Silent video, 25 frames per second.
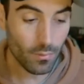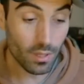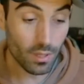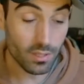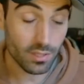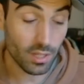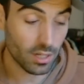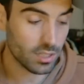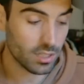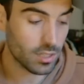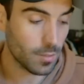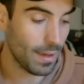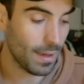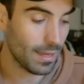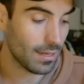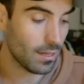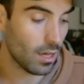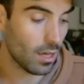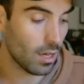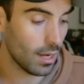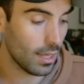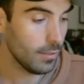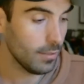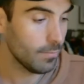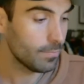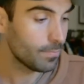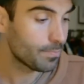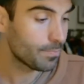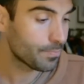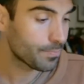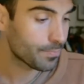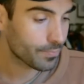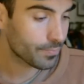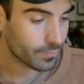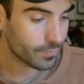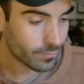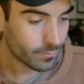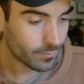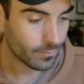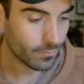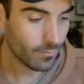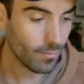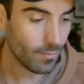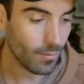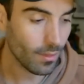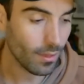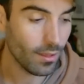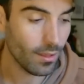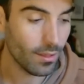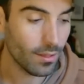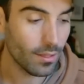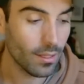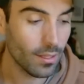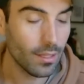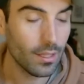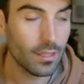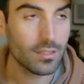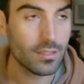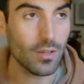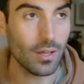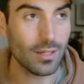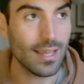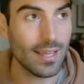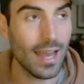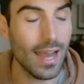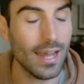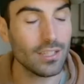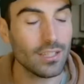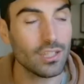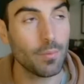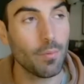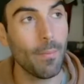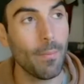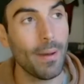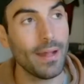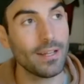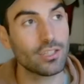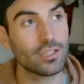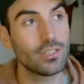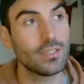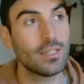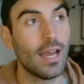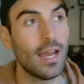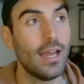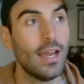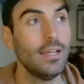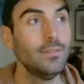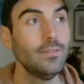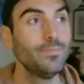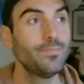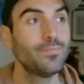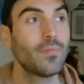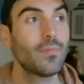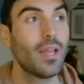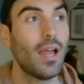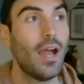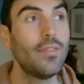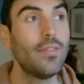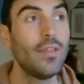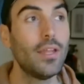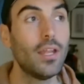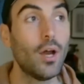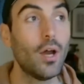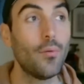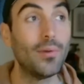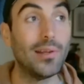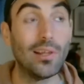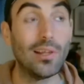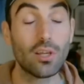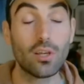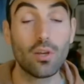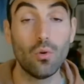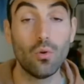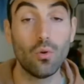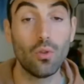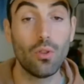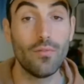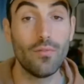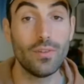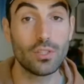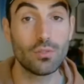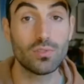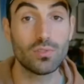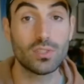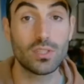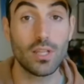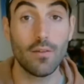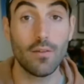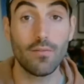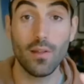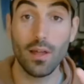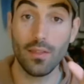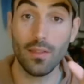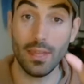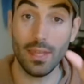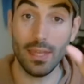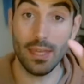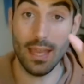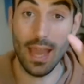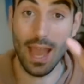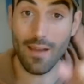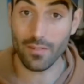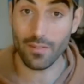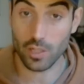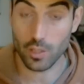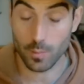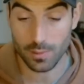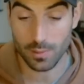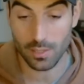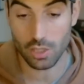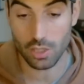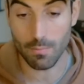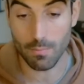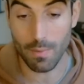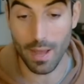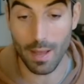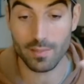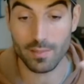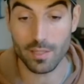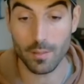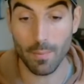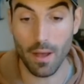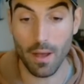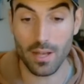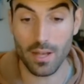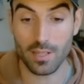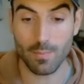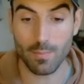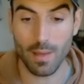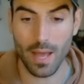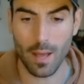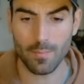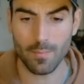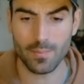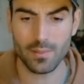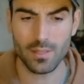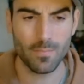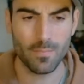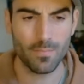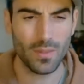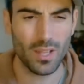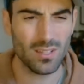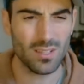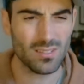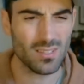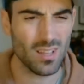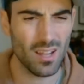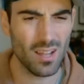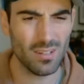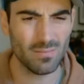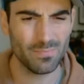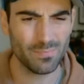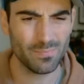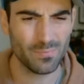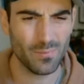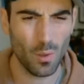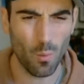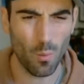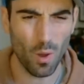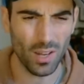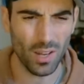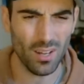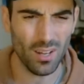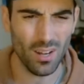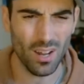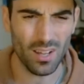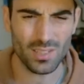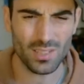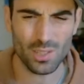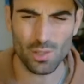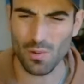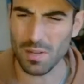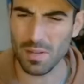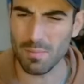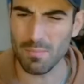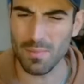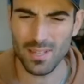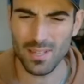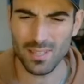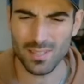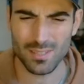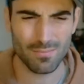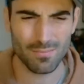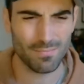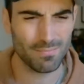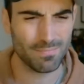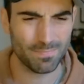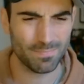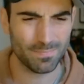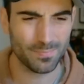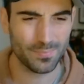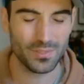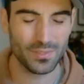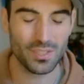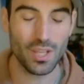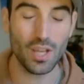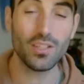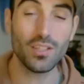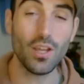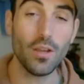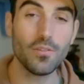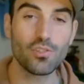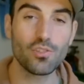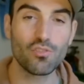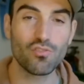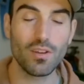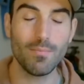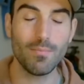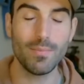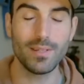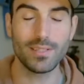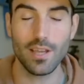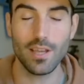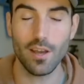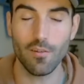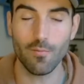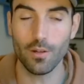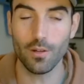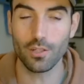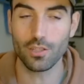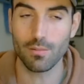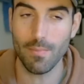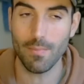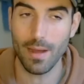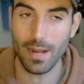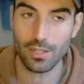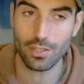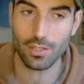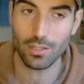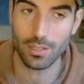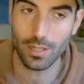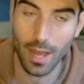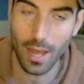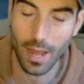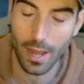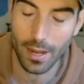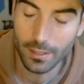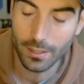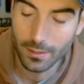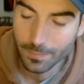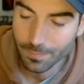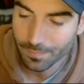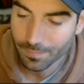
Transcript: I went to bed early. So I'd catch up on match of the day and then I would look at all the visual stuff like the average position maps, the pass maps. I was like, why don't I stream this? So I don't stream myself watching match of the day.